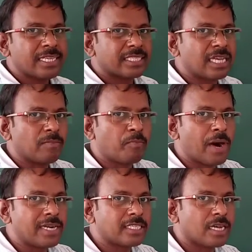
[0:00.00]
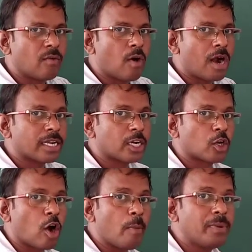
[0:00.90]
Some parts of water
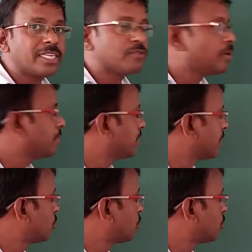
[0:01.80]
droplets will be there.